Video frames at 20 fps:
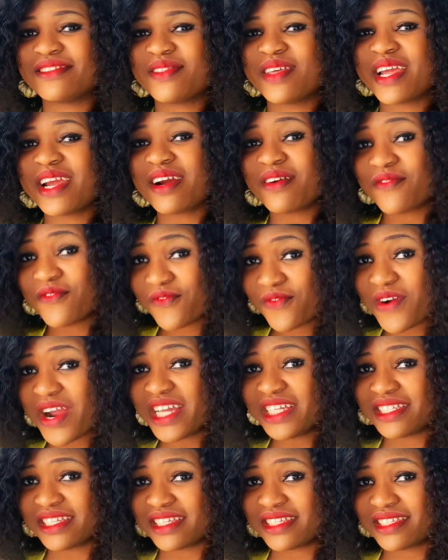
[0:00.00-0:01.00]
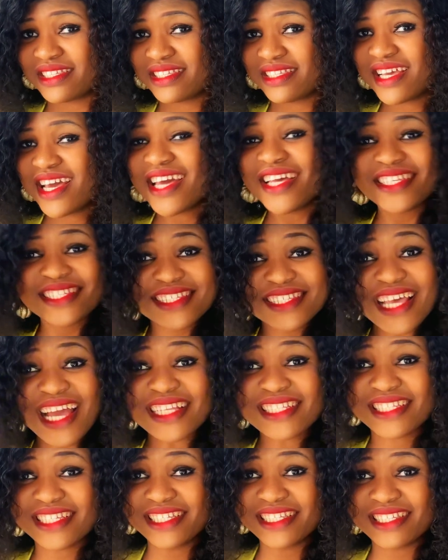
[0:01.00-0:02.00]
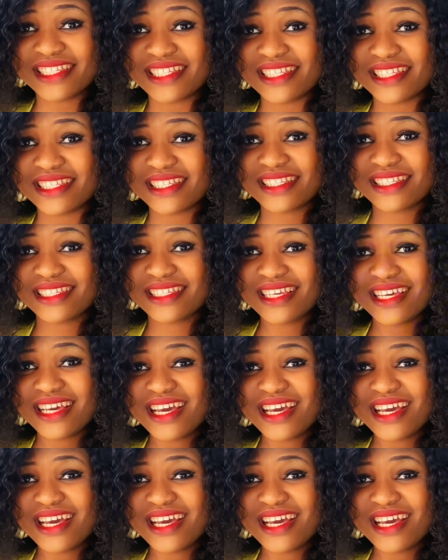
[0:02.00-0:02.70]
there are phrases, sentences